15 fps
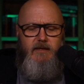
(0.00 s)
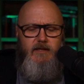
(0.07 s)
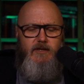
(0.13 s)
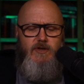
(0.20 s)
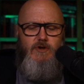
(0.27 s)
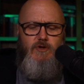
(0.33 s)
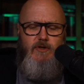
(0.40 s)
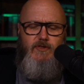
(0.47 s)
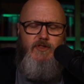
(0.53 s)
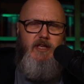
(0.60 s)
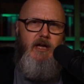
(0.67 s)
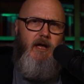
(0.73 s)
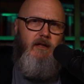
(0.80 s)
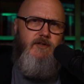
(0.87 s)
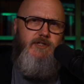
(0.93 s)
Good
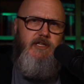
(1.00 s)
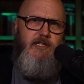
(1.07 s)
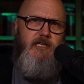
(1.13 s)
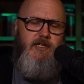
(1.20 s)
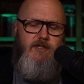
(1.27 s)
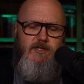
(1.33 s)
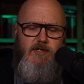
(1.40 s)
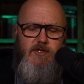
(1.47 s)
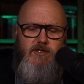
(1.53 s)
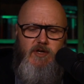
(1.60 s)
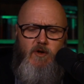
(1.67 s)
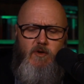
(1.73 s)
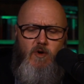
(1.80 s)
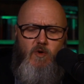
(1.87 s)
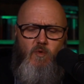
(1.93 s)
theology teaches us
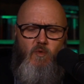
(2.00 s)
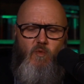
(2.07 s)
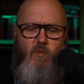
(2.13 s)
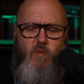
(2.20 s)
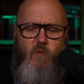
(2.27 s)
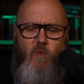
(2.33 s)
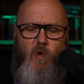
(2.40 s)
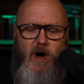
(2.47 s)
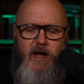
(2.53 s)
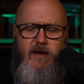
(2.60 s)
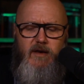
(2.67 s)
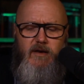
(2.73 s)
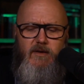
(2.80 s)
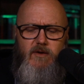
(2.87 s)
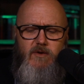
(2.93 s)
what